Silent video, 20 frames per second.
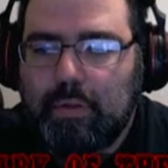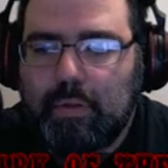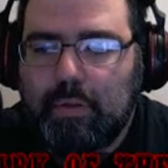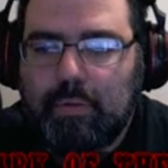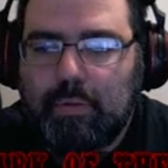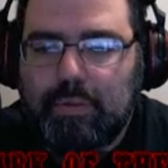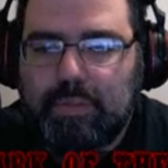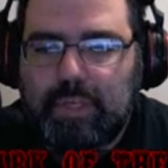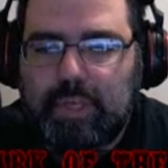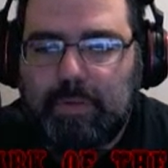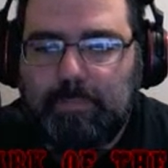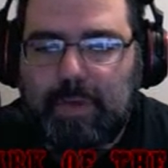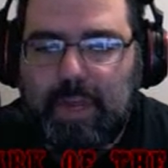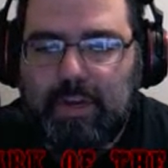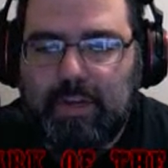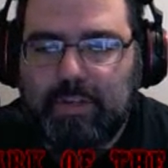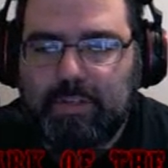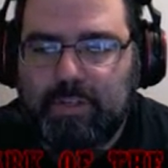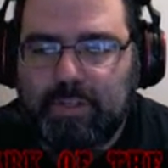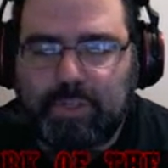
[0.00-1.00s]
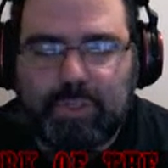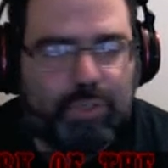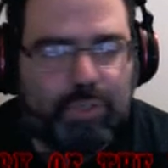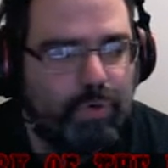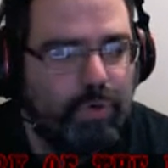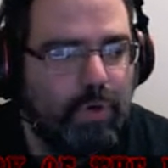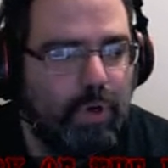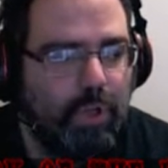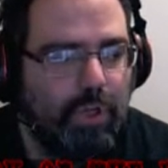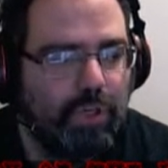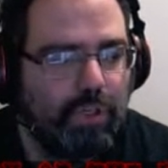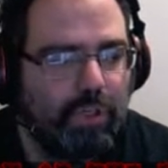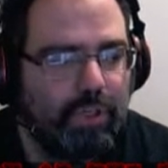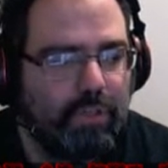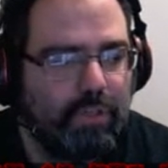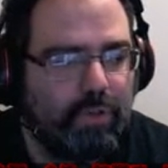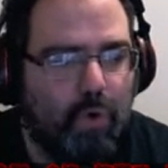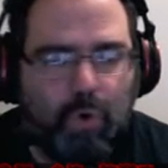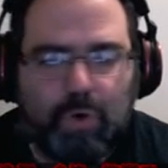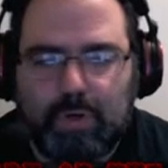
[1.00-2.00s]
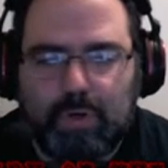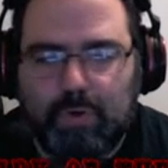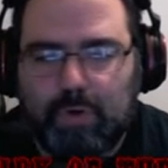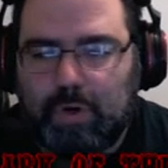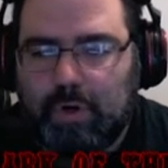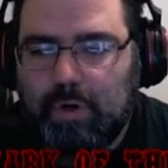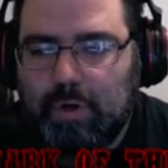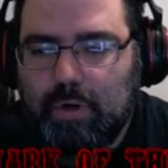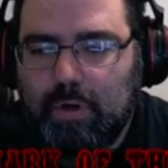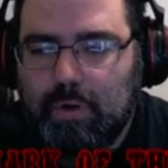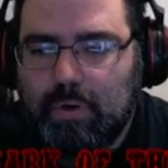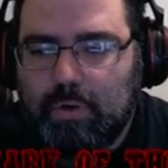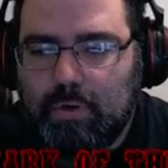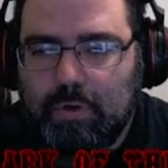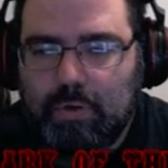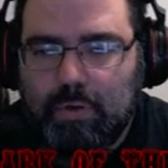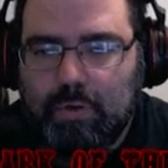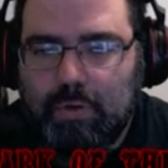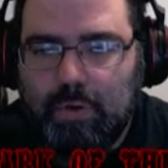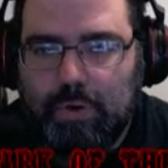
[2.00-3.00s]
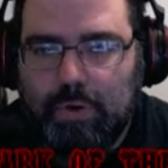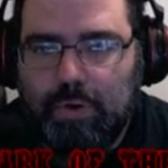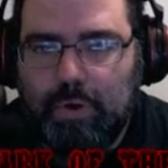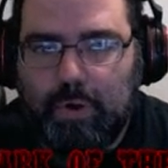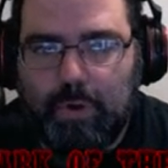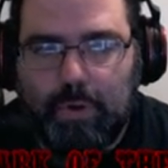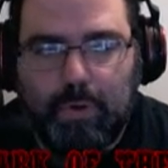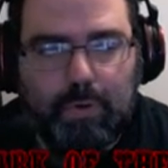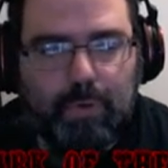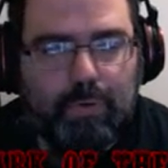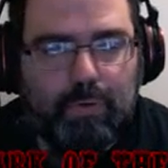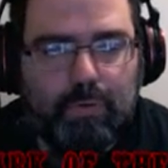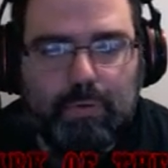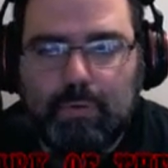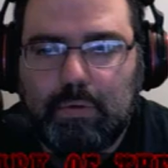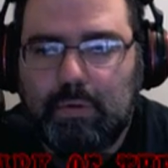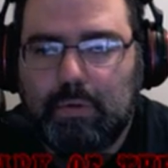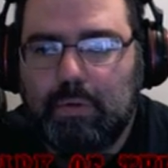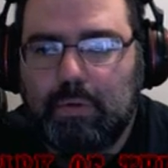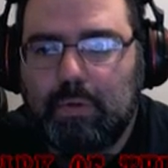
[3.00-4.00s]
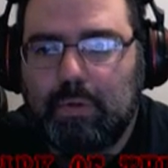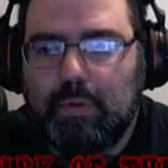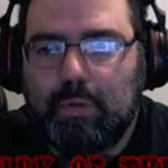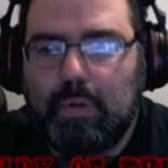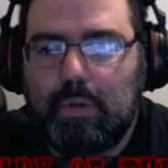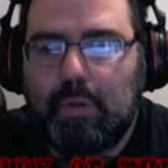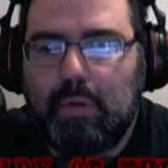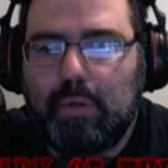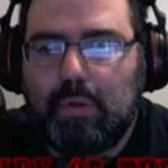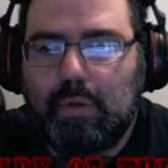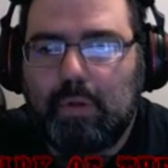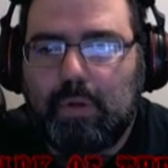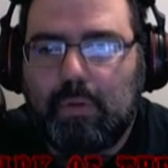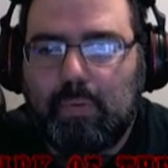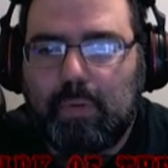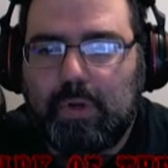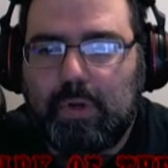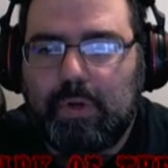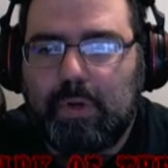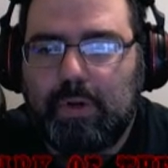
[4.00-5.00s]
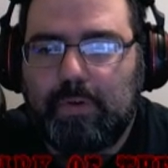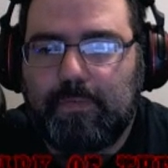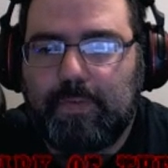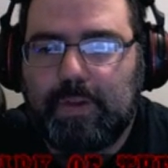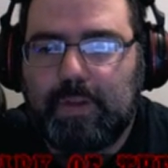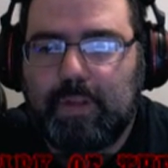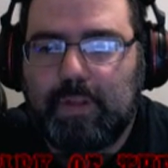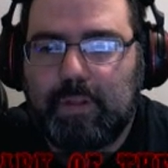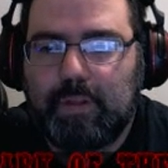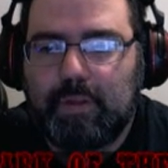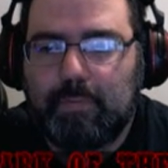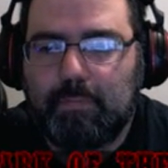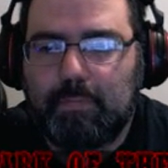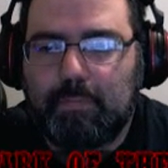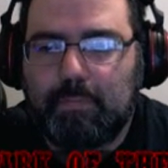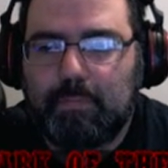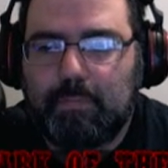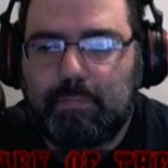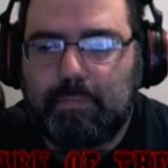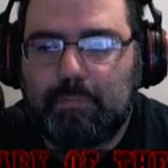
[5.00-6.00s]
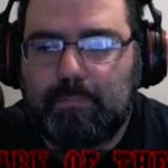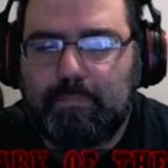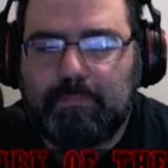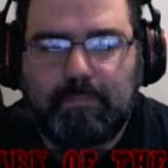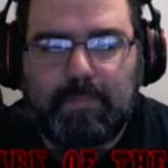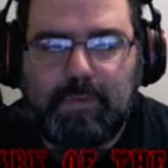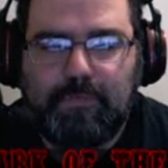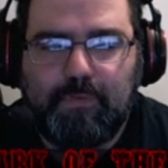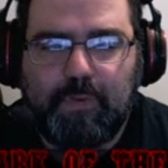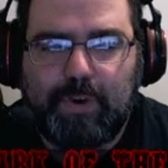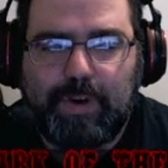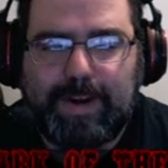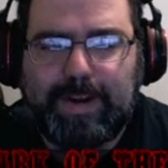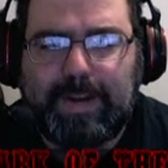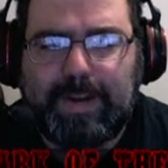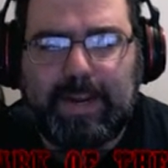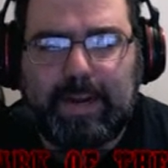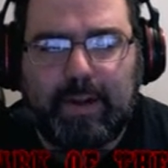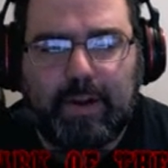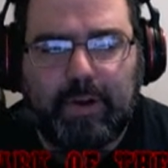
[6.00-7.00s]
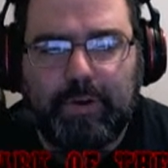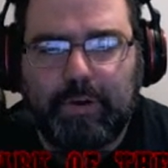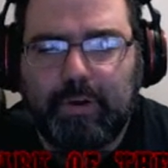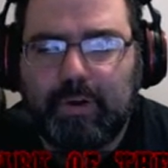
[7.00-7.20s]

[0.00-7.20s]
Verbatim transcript: Dead bodies are strewn along this corridor. Uh-oh. Could have killed them before I got here.